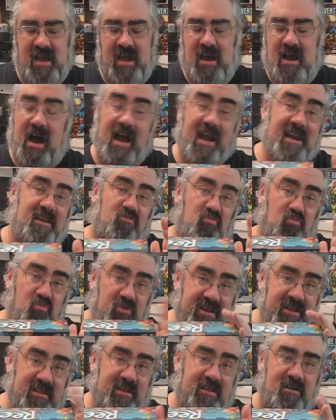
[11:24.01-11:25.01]
I am
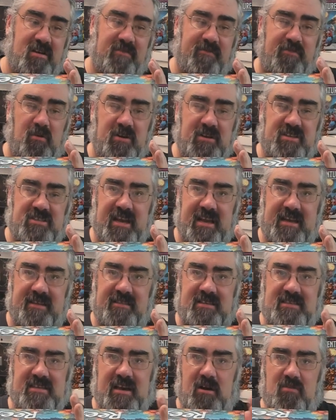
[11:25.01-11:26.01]
really looking forward to checking
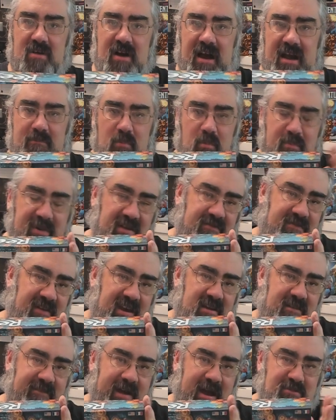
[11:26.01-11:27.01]
this out. I'm a big fan
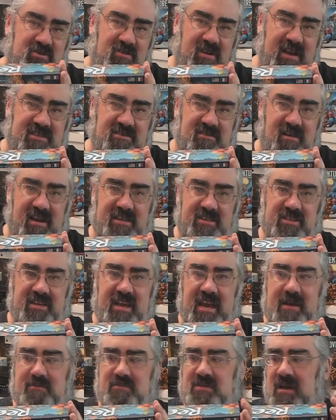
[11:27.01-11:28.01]
of abstract strategy
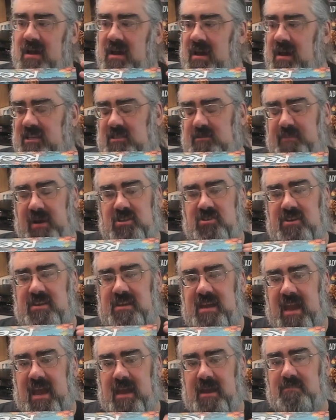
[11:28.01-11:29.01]
games, especially
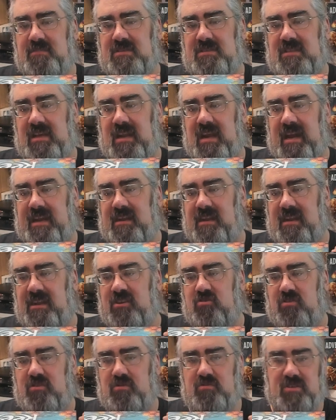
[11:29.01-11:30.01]
games that I can
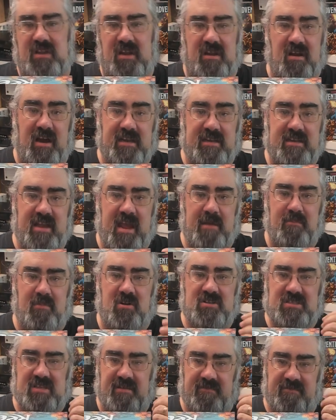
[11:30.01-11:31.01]
introduce to
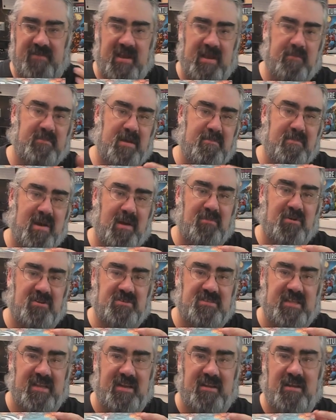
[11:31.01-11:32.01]
non-gamers and family members
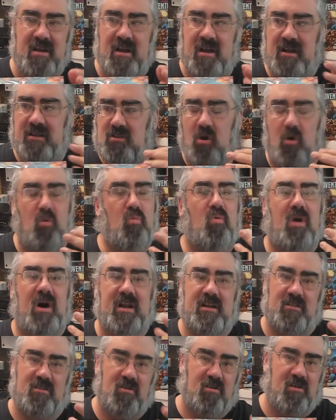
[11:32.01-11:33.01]
that don't want
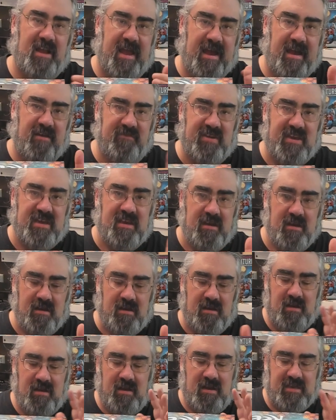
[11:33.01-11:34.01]
to learn a heavy
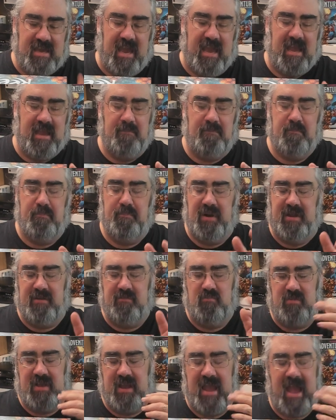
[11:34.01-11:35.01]
game
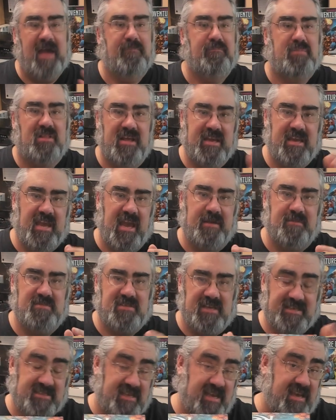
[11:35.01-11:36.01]
but can play games
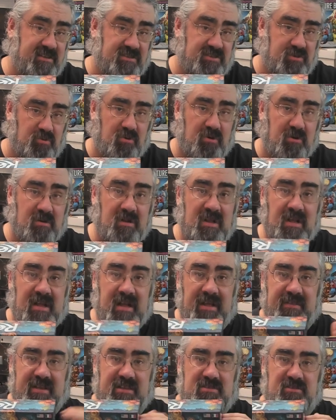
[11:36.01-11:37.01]
like, say, Azul.
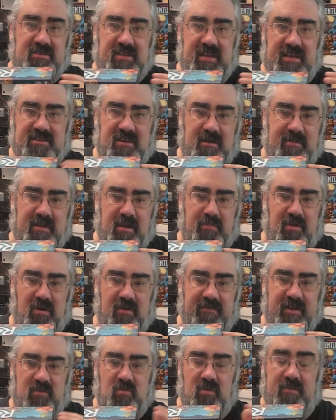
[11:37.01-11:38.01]
This looks like it's going to be a
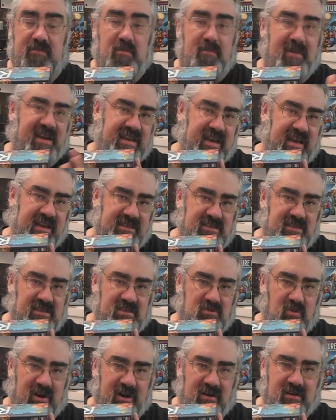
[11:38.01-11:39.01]
perfect one for my kids
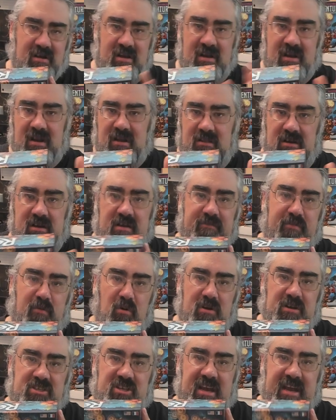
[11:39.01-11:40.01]
as well. Looking
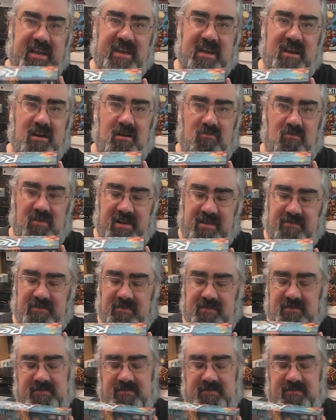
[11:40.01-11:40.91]
forward to checking out Reef.